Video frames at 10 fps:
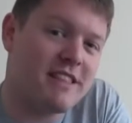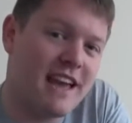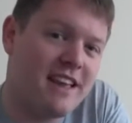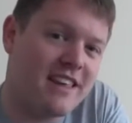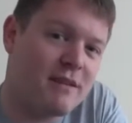
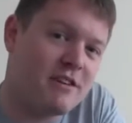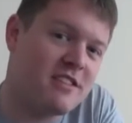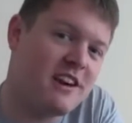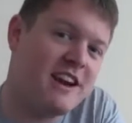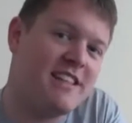takes it because
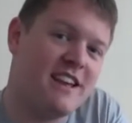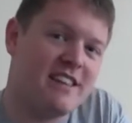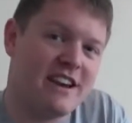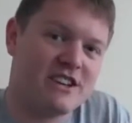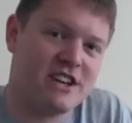the 918
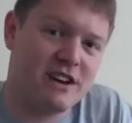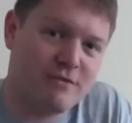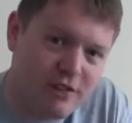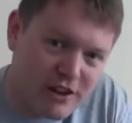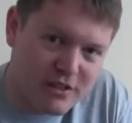is actually a
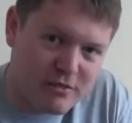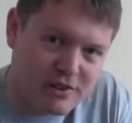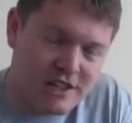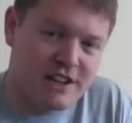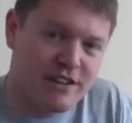
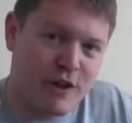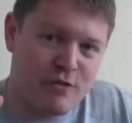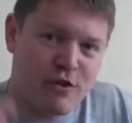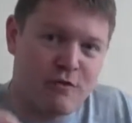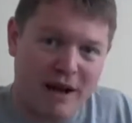convertible.
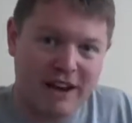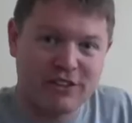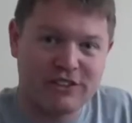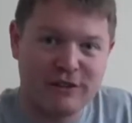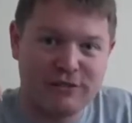Those roof
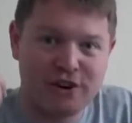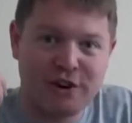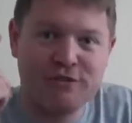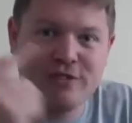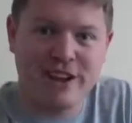panels lift
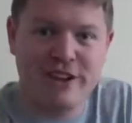off and